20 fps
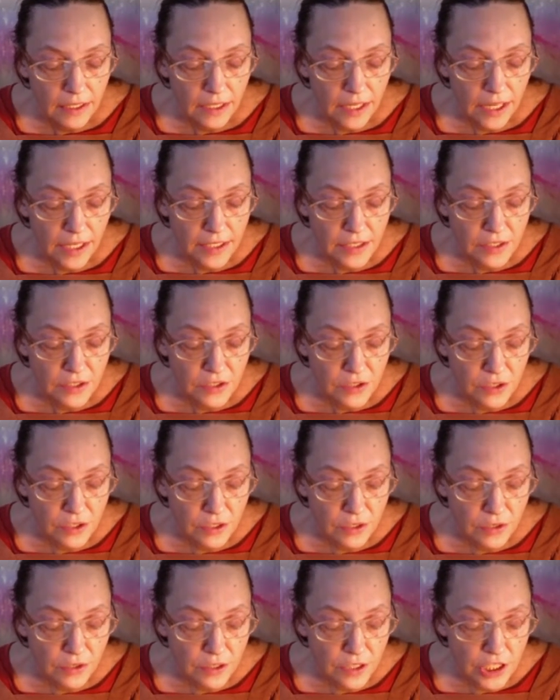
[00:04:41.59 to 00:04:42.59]

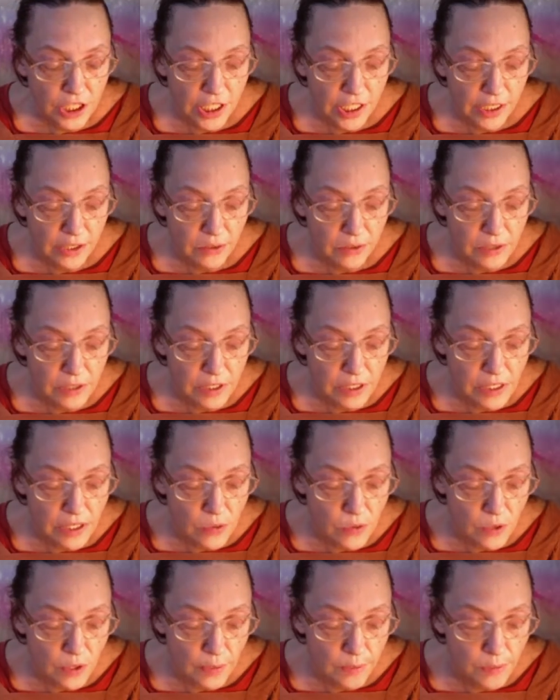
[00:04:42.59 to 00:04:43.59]
external shingles
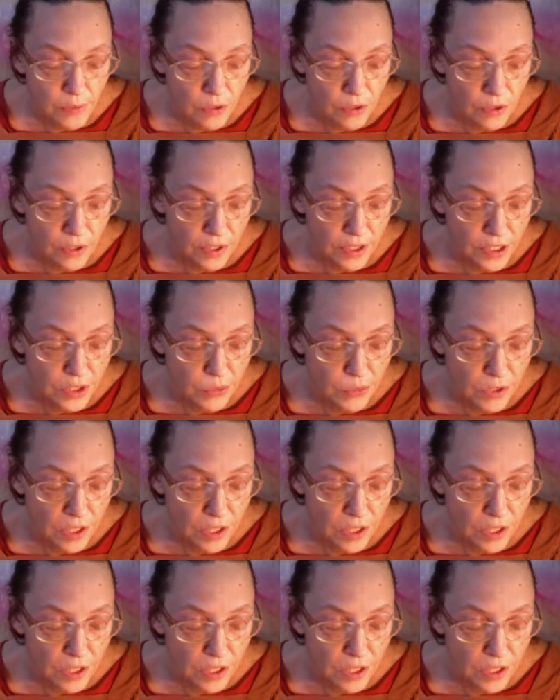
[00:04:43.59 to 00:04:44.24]
or boards